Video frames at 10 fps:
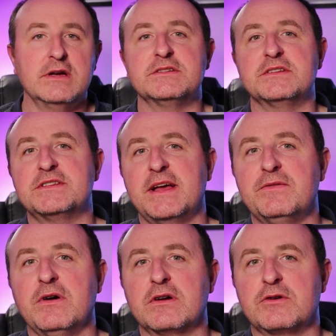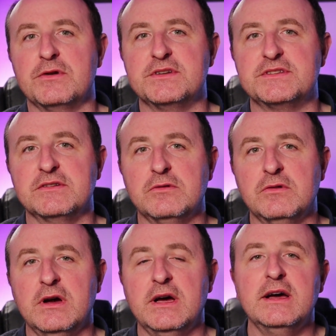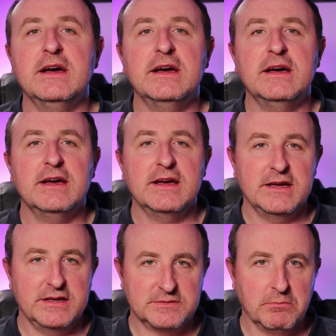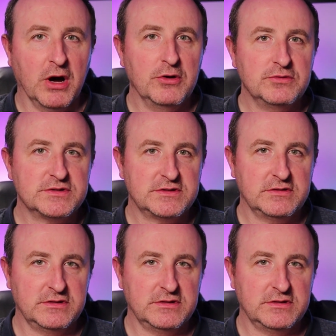So Sapphire Crystal is Mohs,